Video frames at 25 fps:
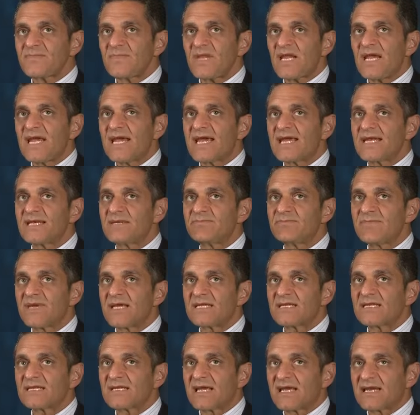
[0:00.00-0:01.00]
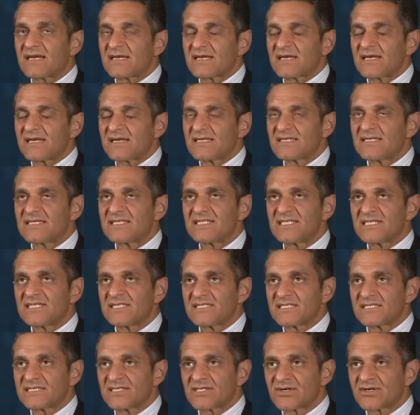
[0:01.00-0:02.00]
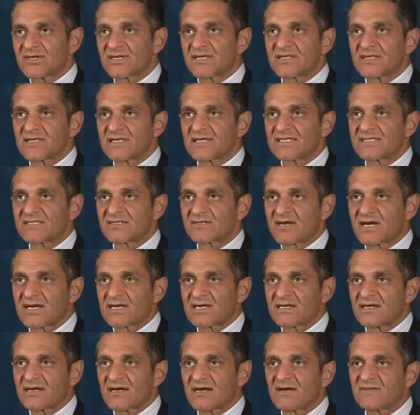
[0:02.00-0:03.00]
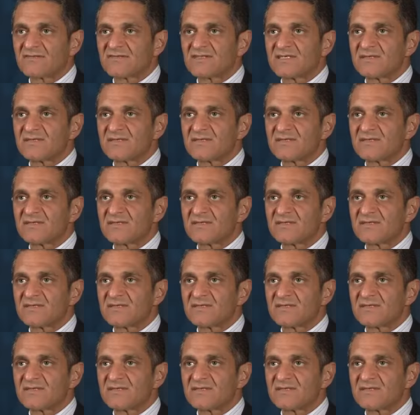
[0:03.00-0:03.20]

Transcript: And in addition to turning the laser on and off,